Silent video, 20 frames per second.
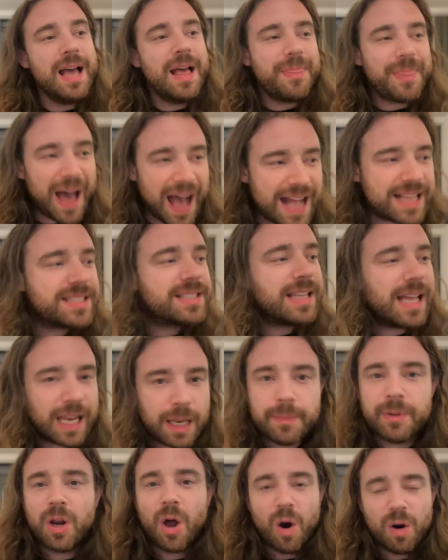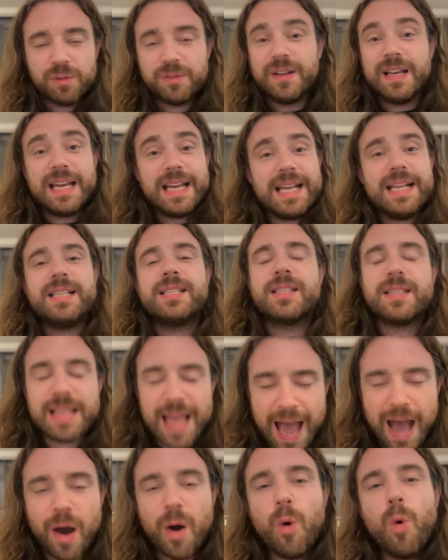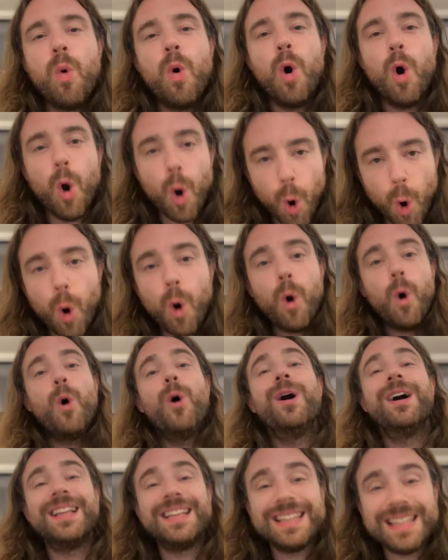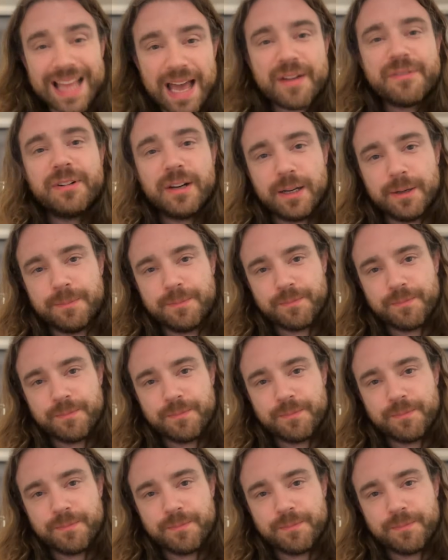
That adds an element of it's now or never.